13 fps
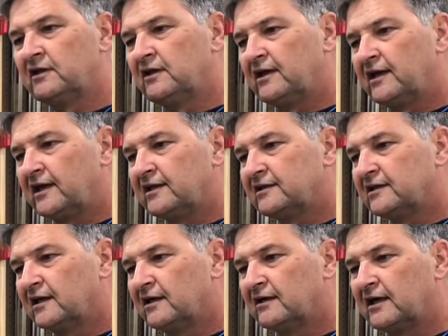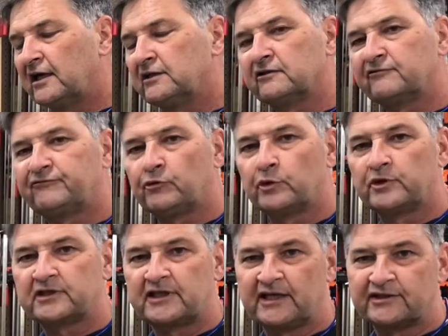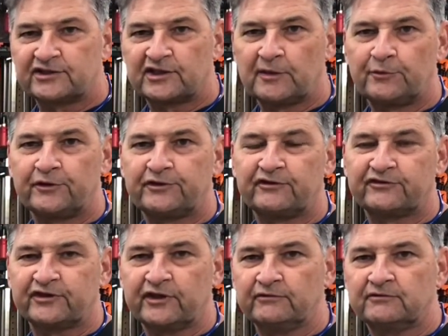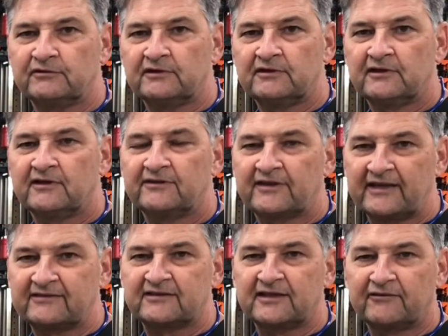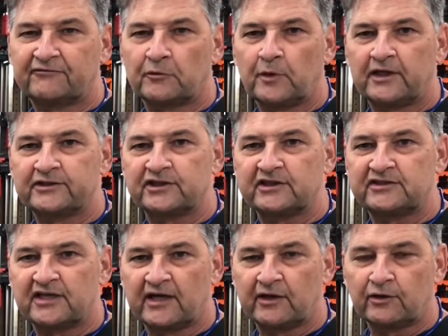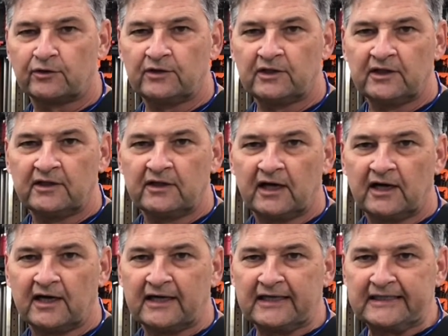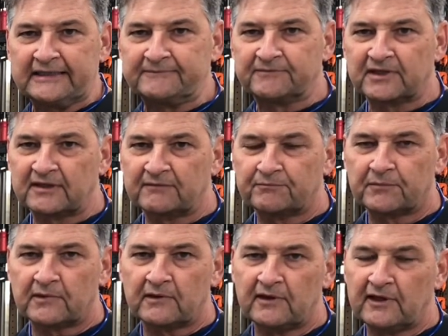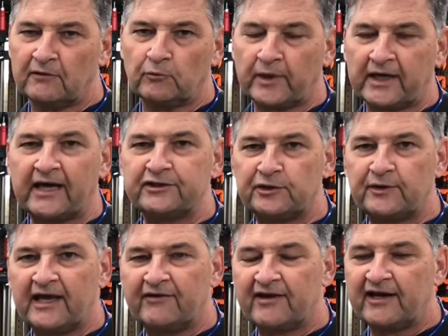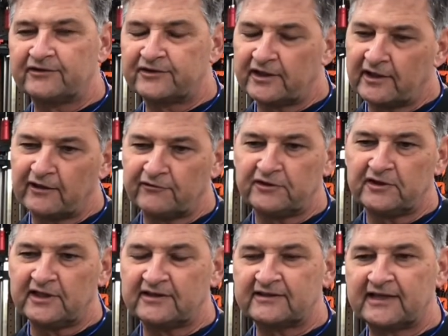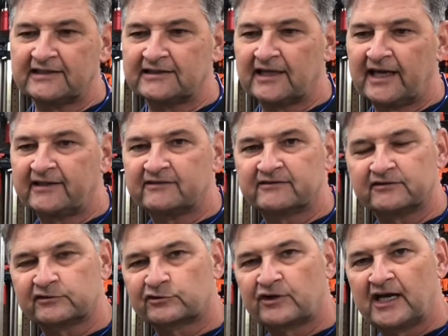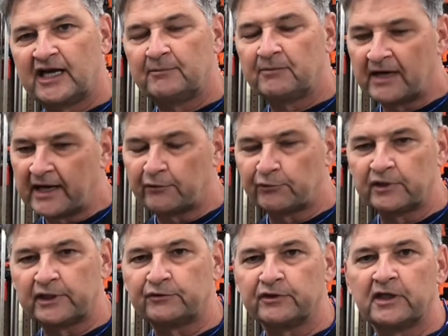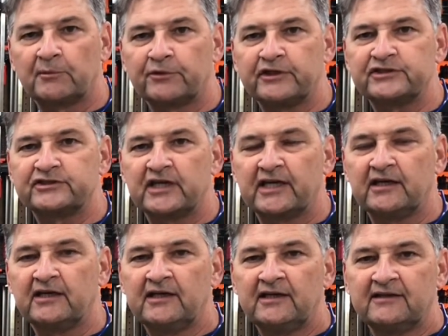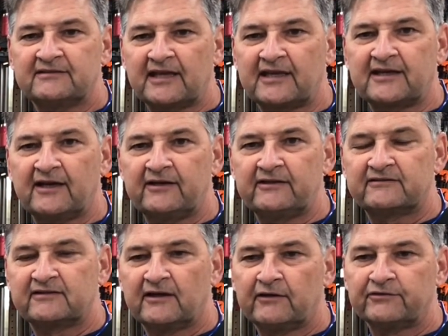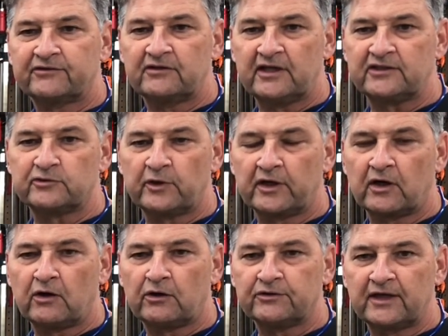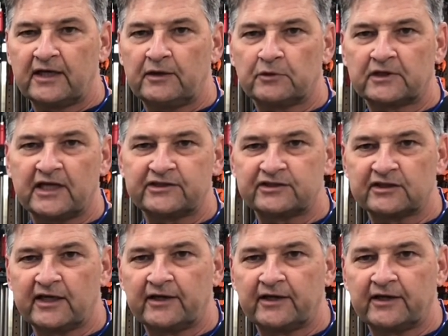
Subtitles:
And I look forward to catching up with you soon. Thanks again for watching the channel. What I do have out there, if you hit that like and subscribe, I really, really appreciate it. Take care of yourselves, enjoy the holiday, and we'll catch you later.